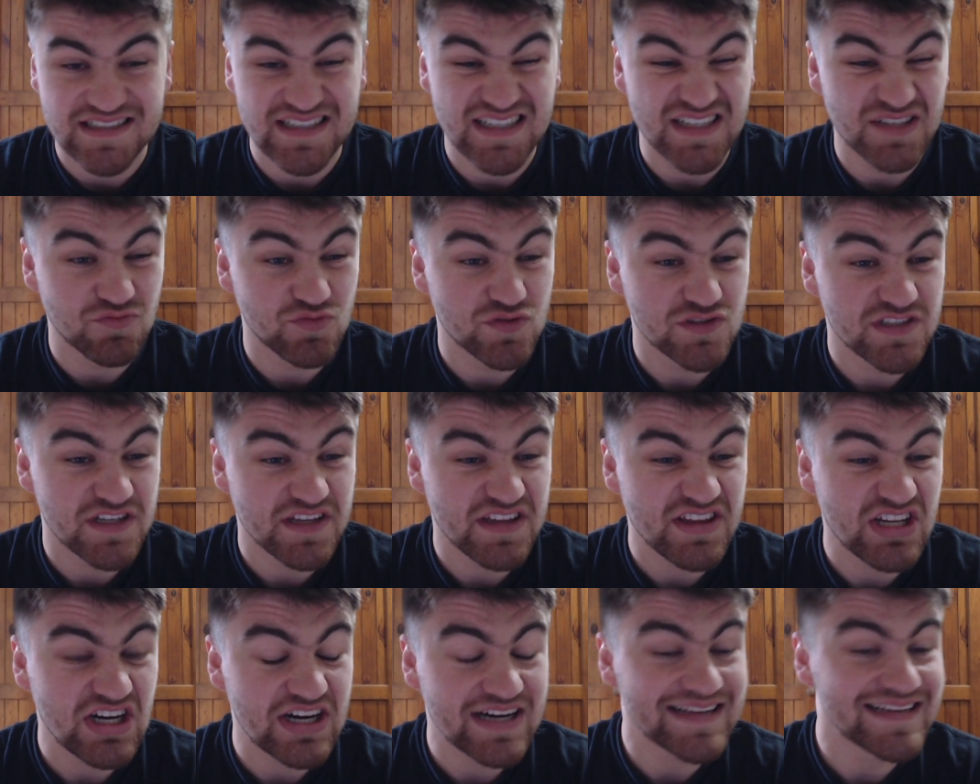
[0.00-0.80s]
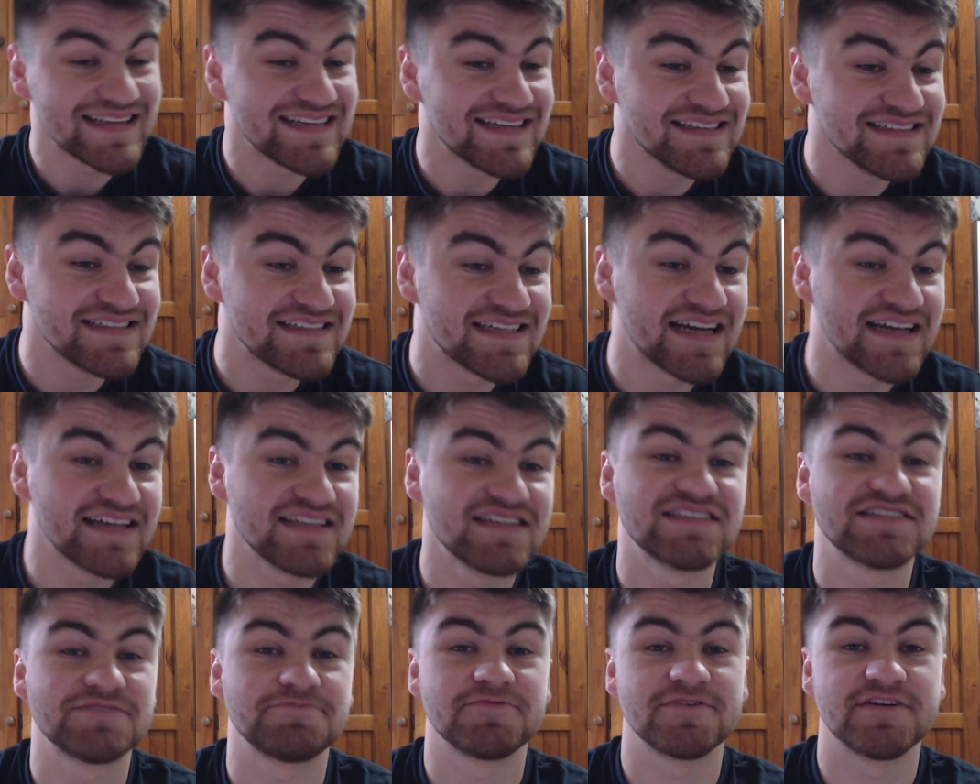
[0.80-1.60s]
it was a
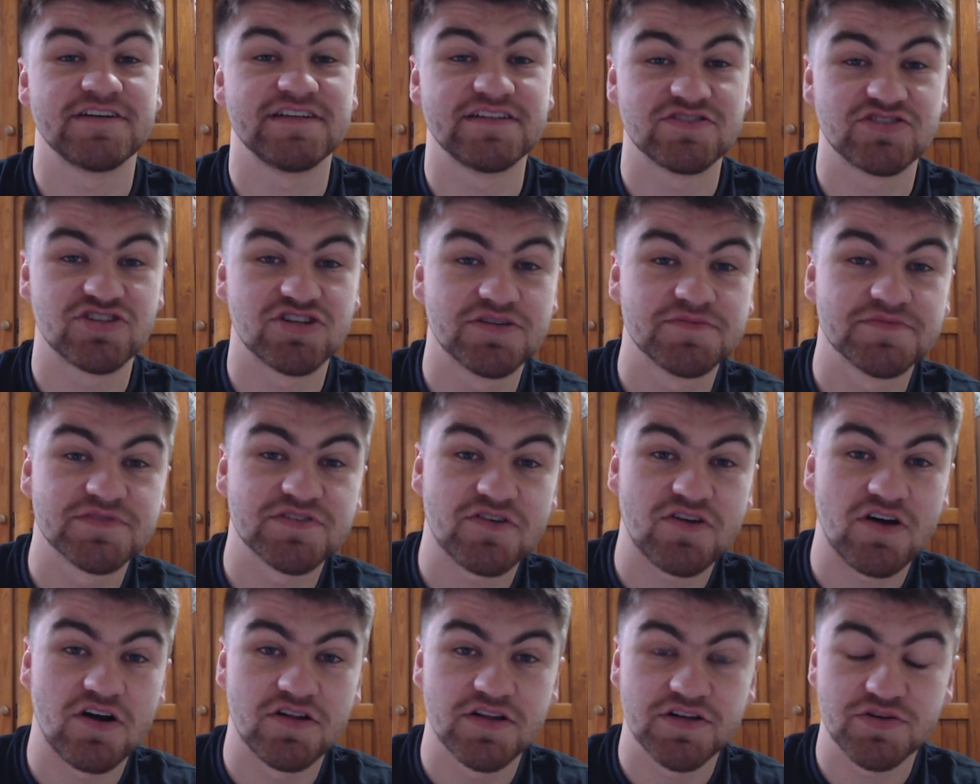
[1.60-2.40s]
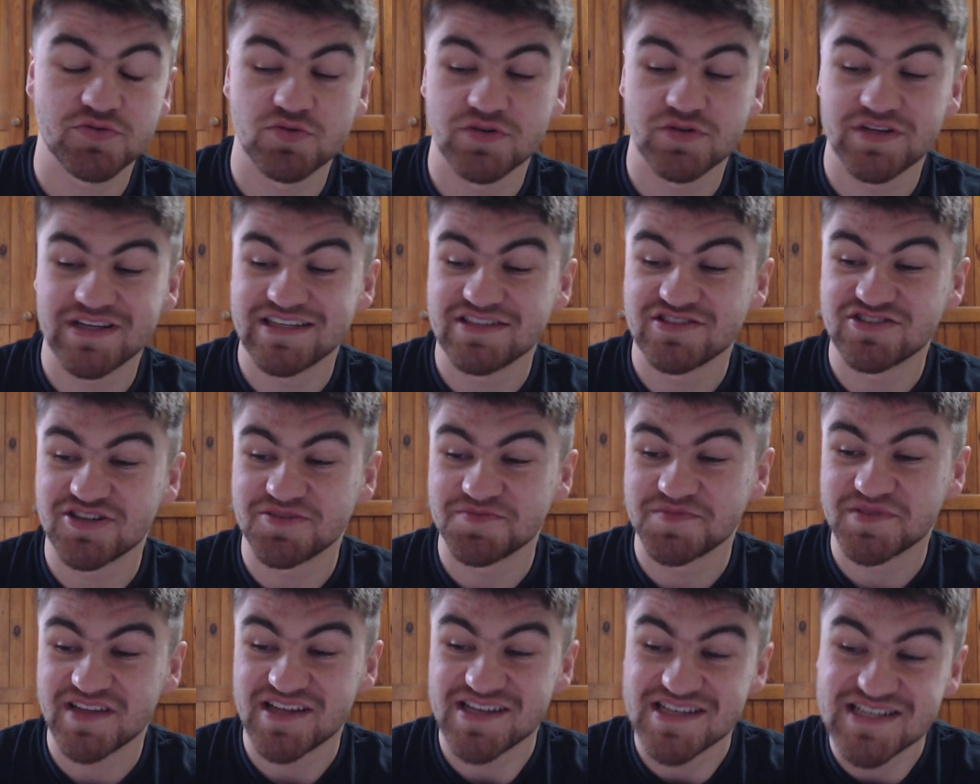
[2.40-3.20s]
90-10 split in terms of Collingwood, in
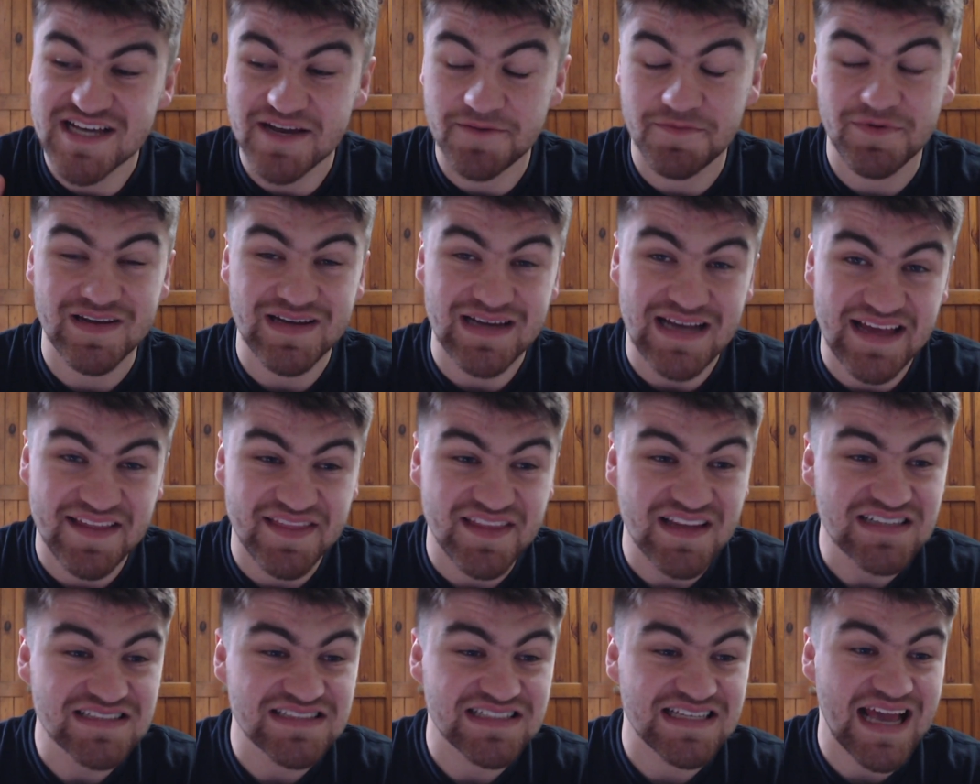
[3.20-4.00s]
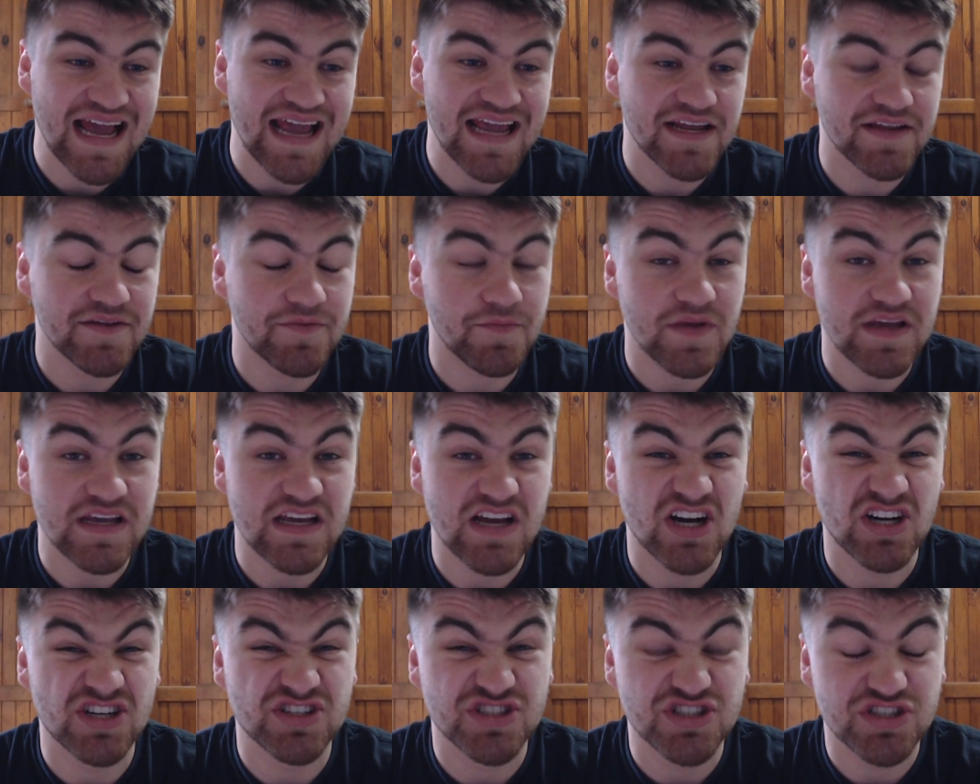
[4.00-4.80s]
terms of the tipping, and this gained me
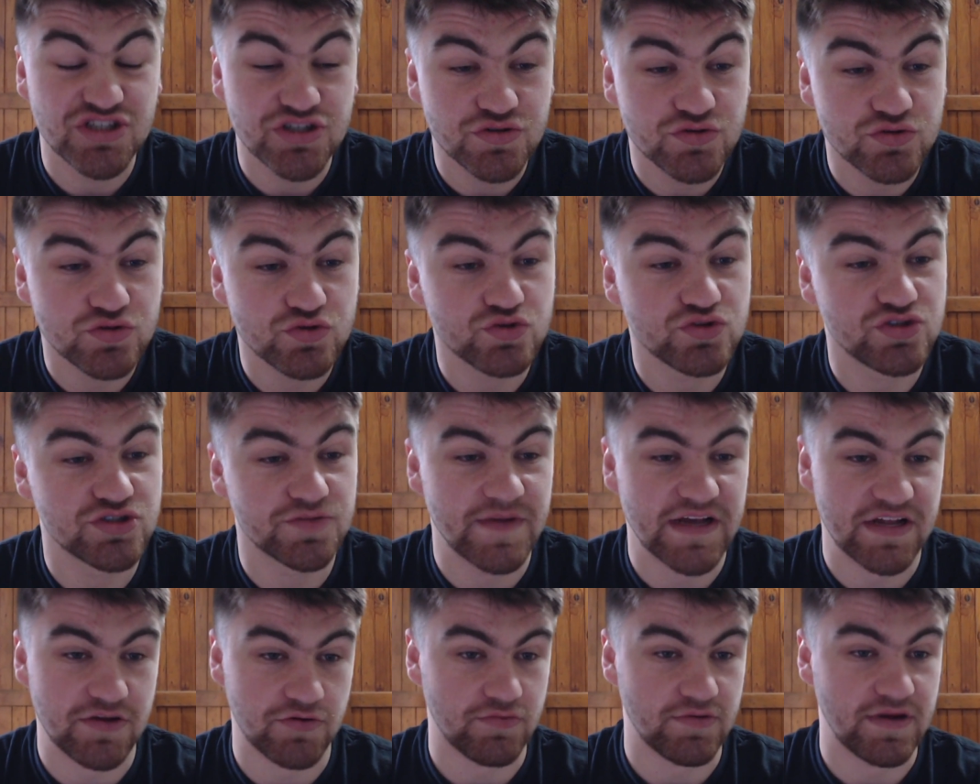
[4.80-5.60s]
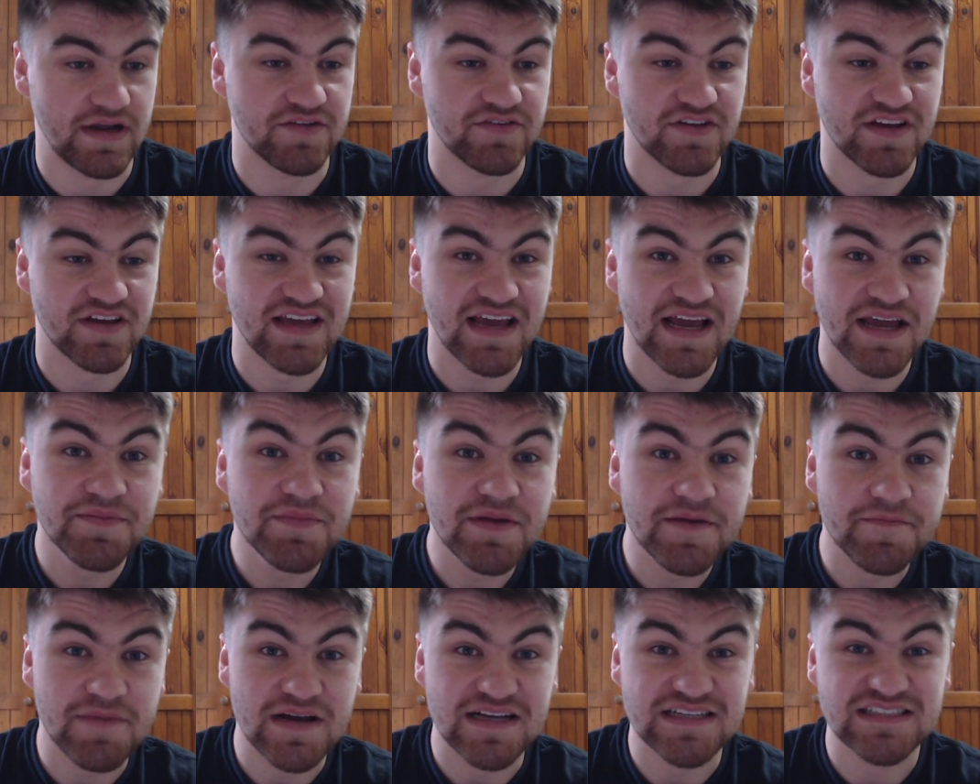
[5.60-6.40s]
a huge amount of ground. It gave
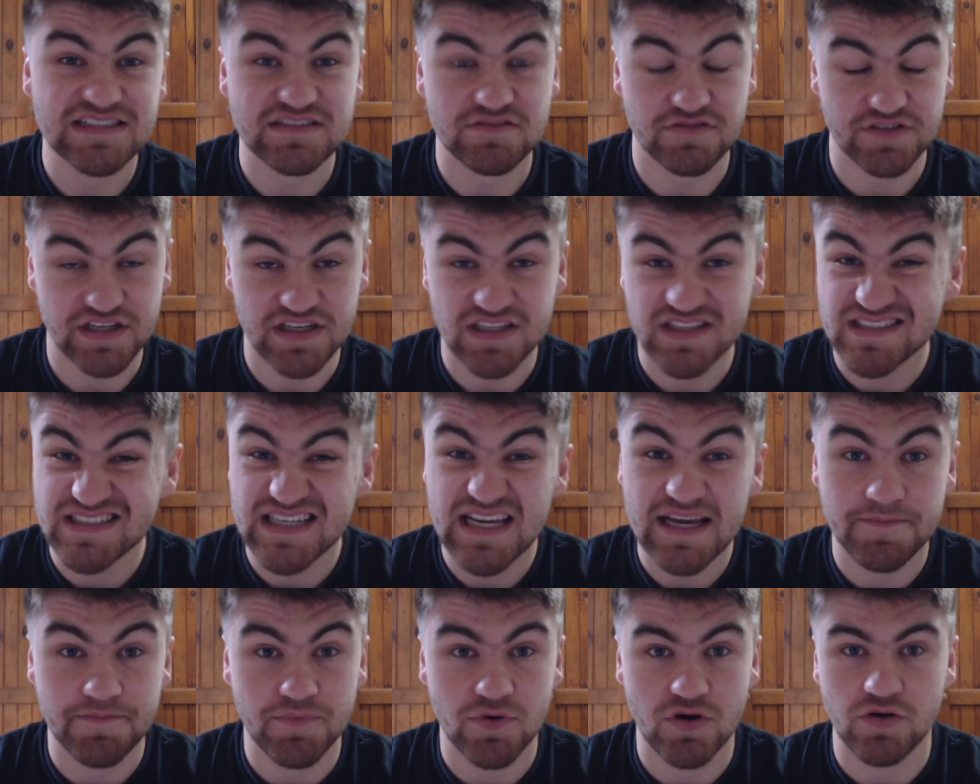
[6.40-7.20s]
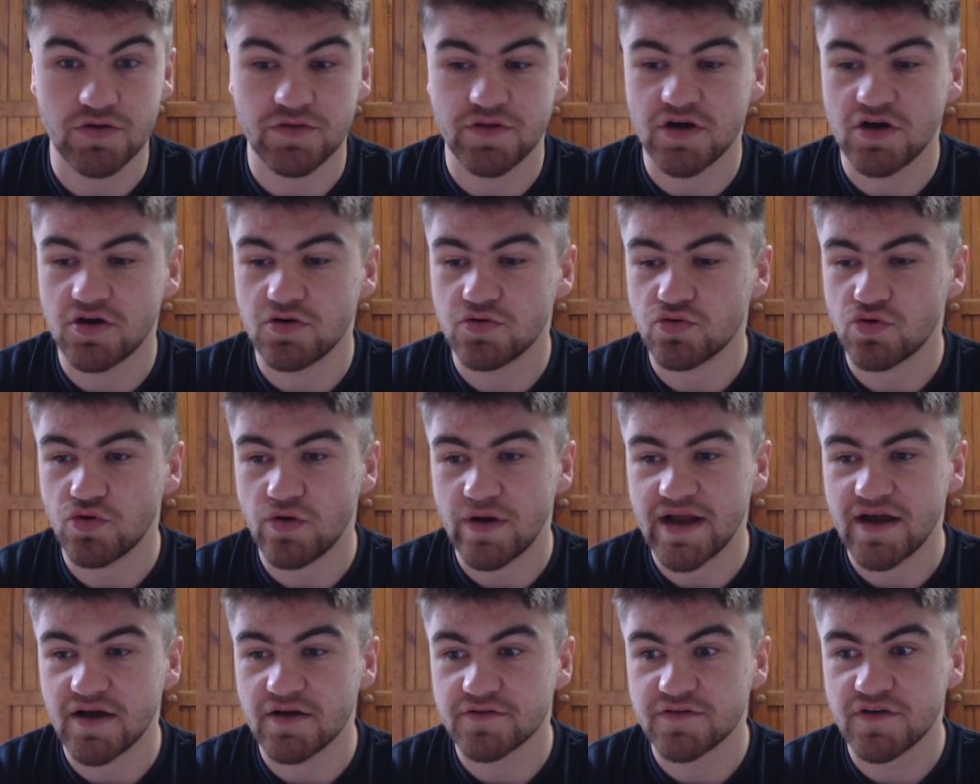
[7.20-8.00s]
me basically a tip on the whole
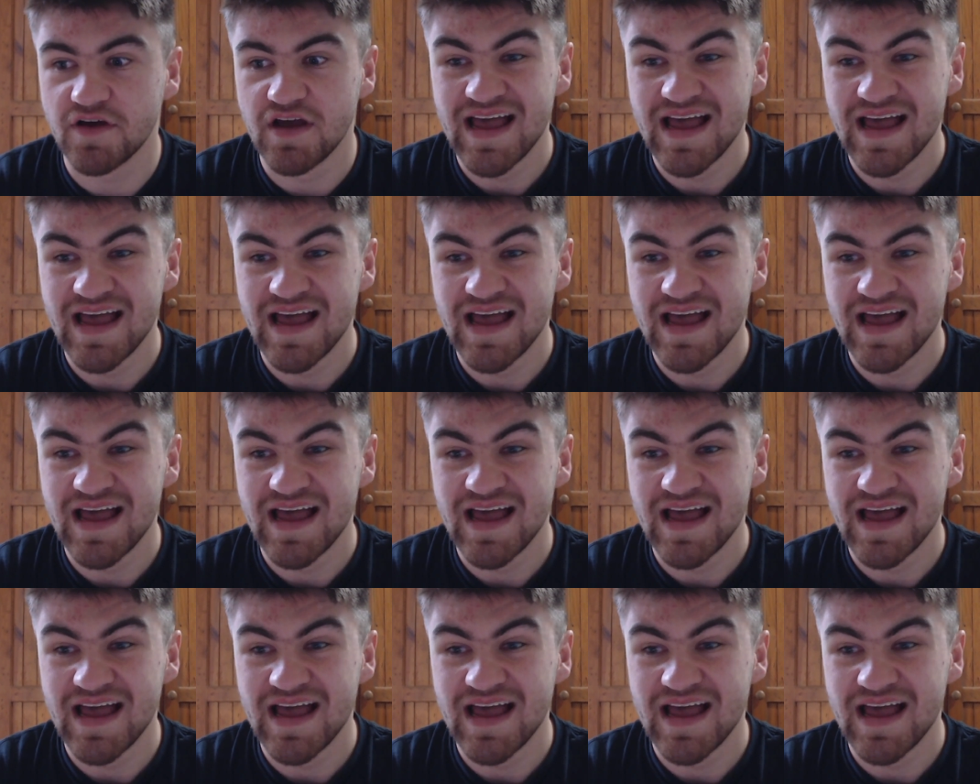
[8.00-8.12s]
crowd.